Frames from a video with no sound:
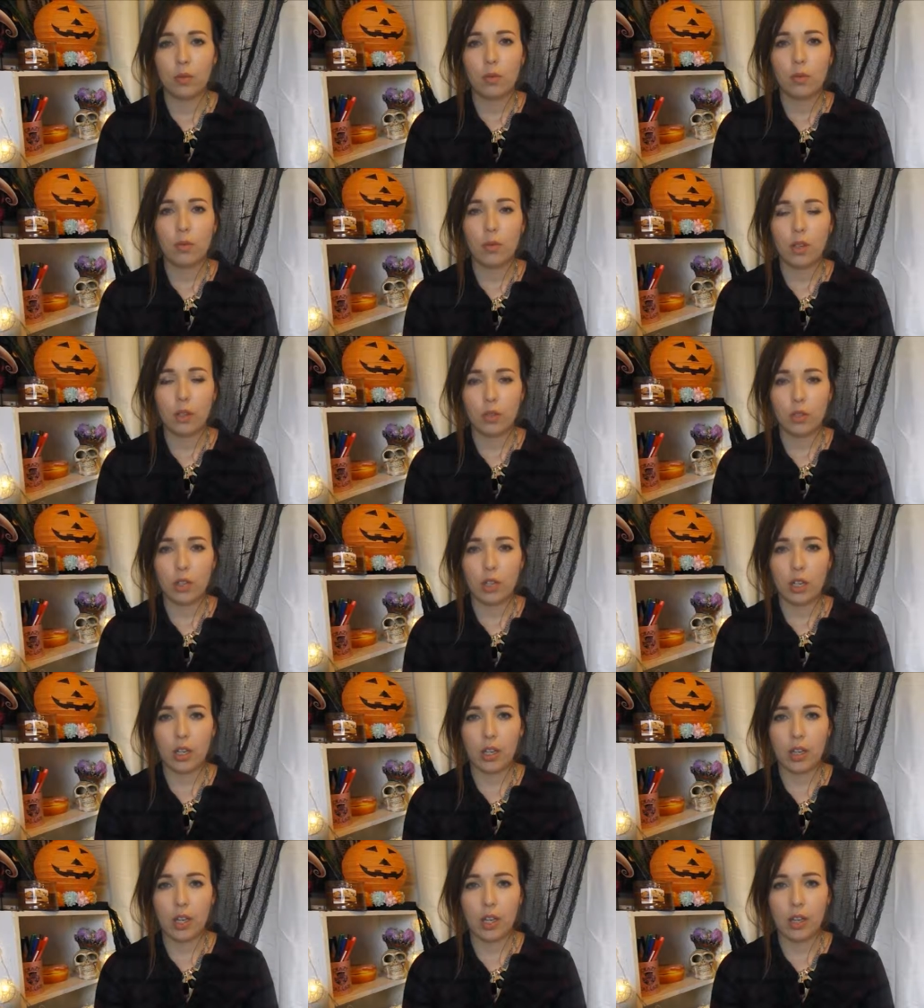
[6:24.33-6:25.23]
When I was
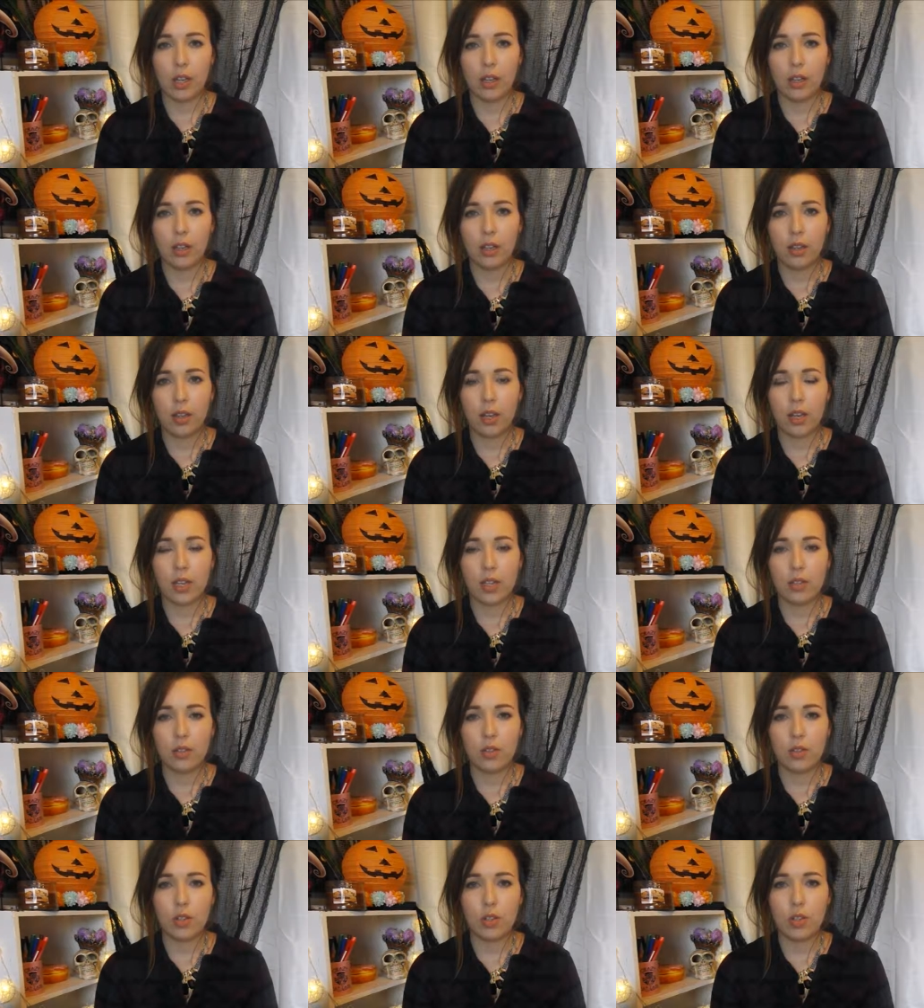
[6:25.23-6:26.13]
younger, I
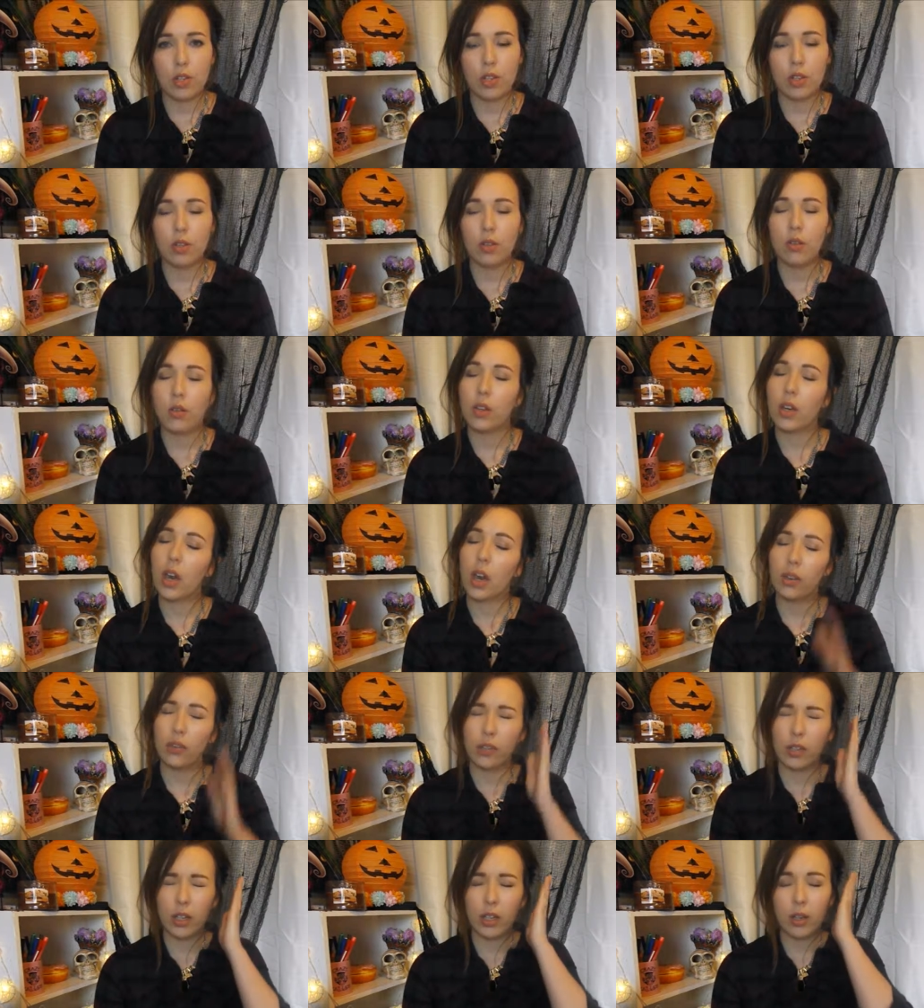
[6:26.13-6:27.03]
used to
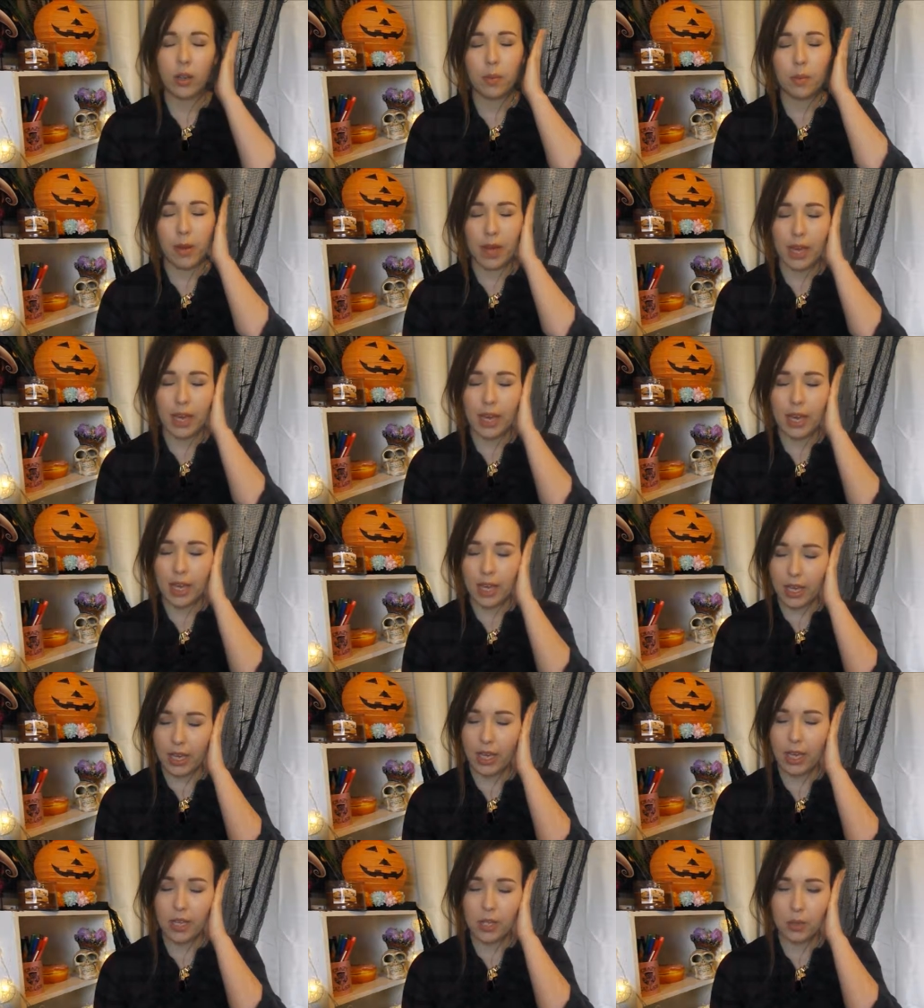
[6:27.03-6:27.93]
cover my
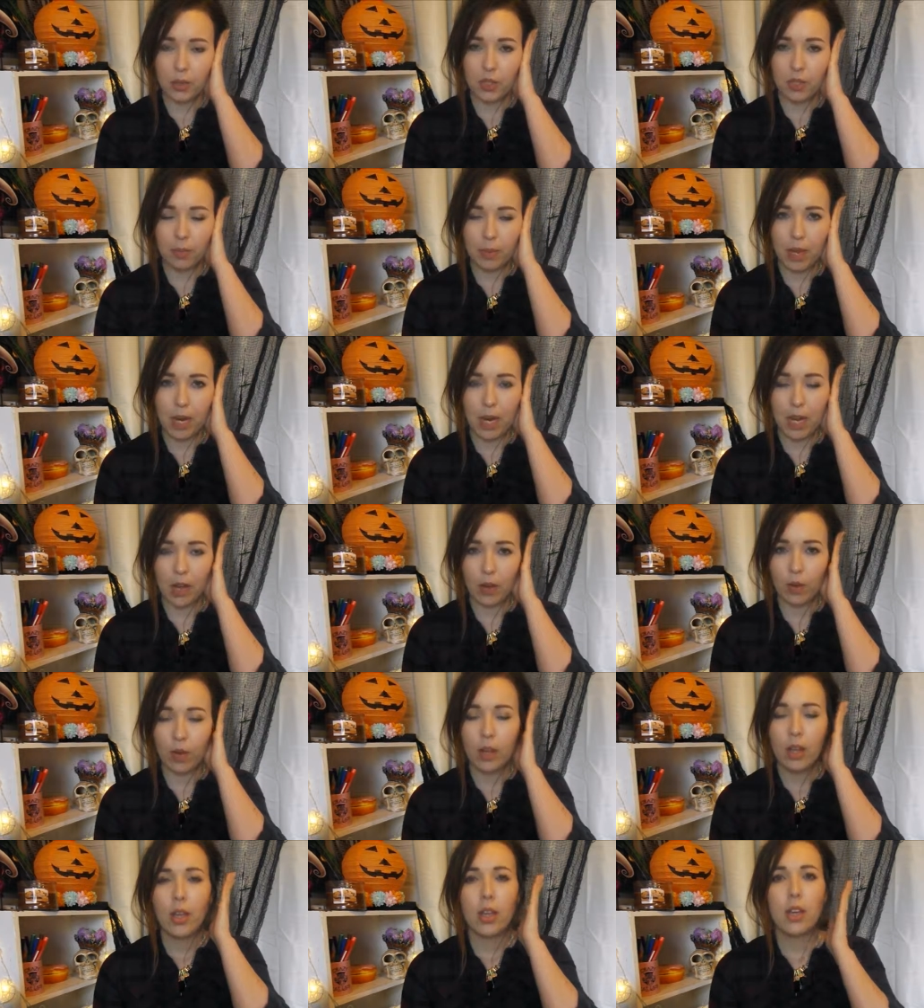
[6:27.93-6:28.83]
ears with the pillow
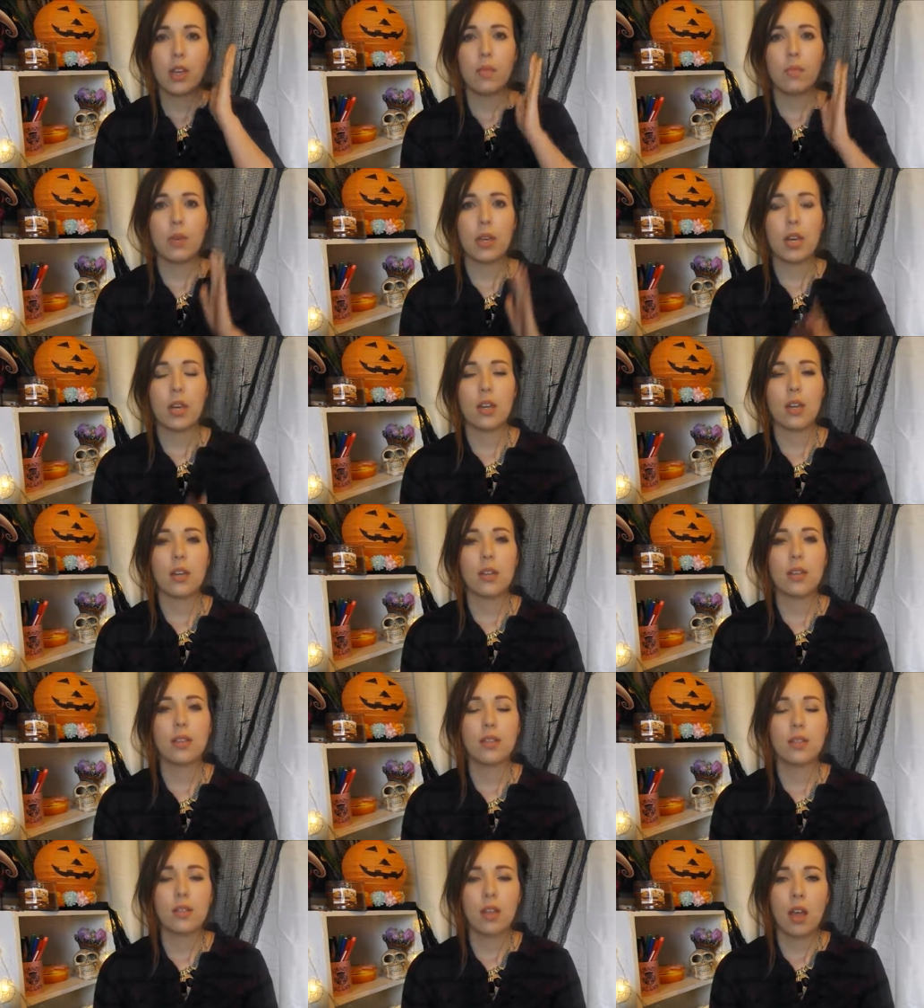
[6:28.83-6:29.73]

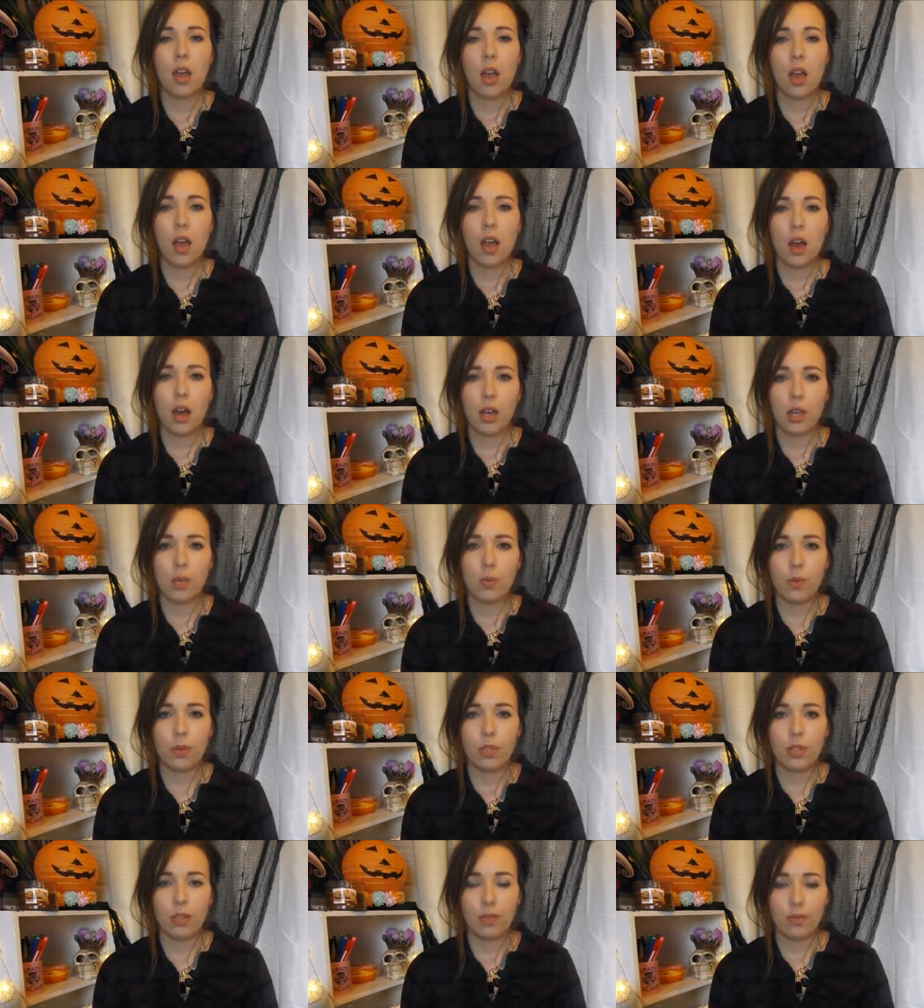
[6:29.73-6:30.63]
because I
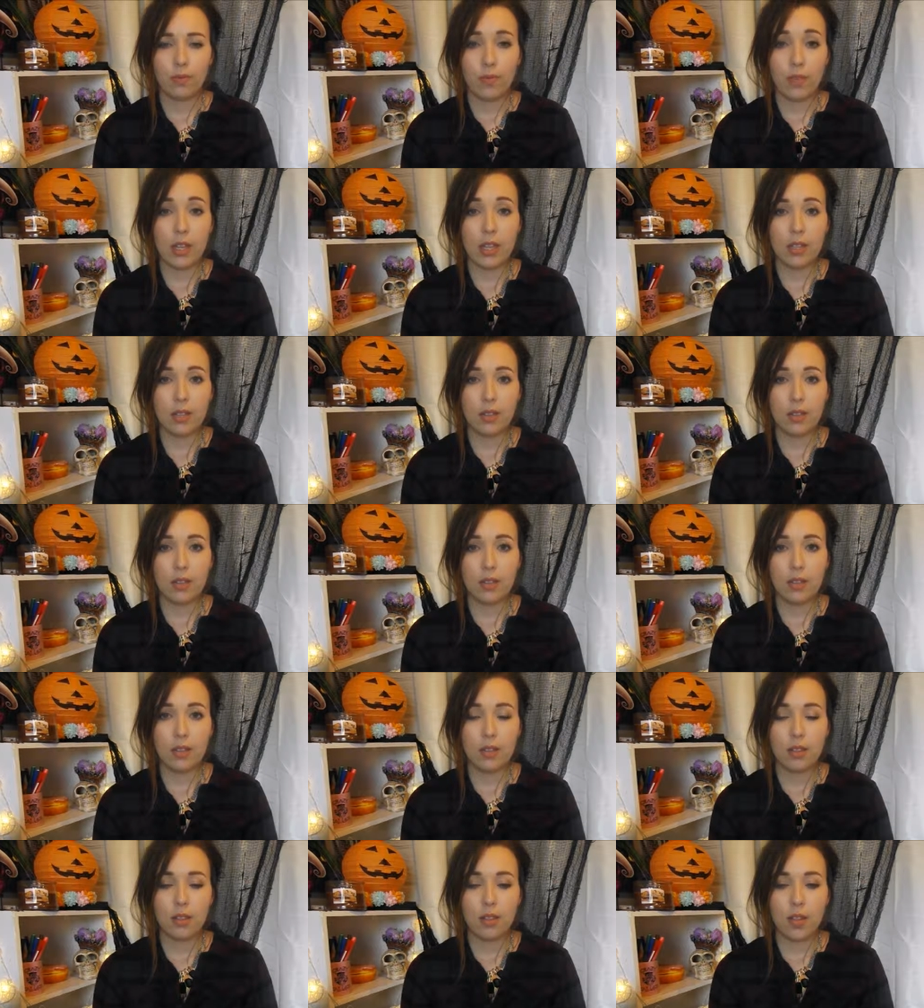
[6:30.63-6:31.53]
was
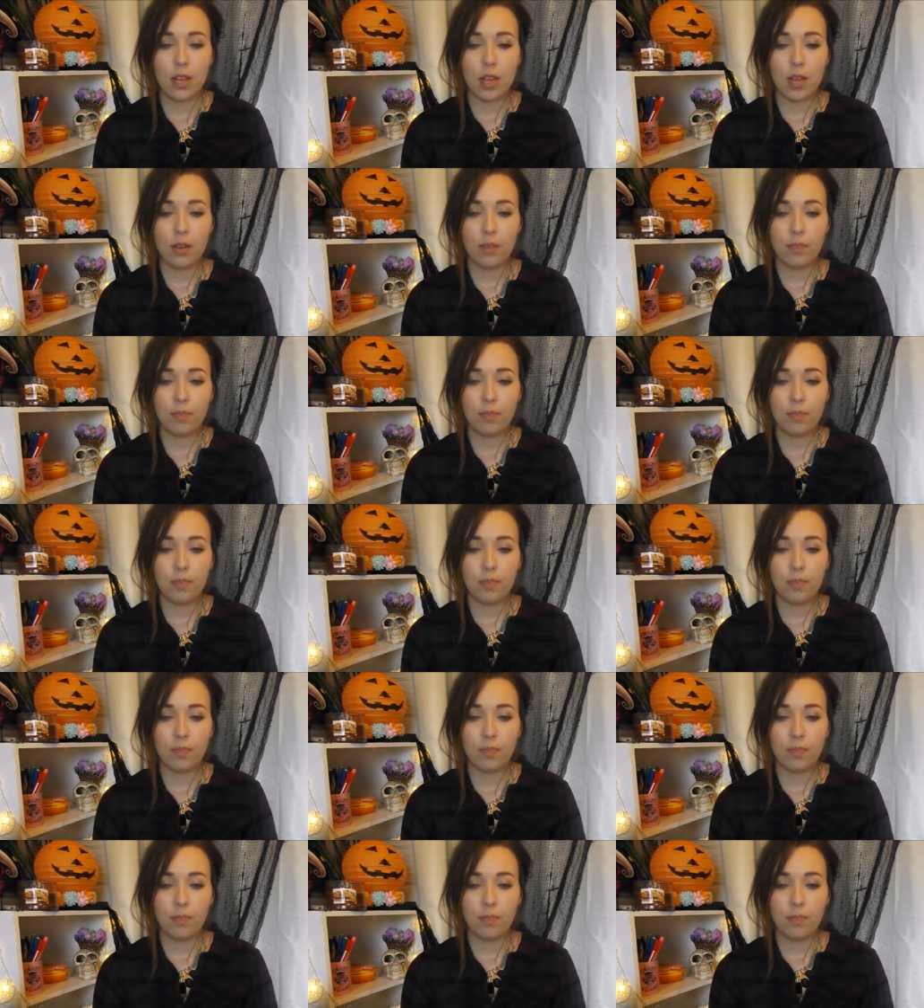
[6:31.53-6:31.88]
convinced that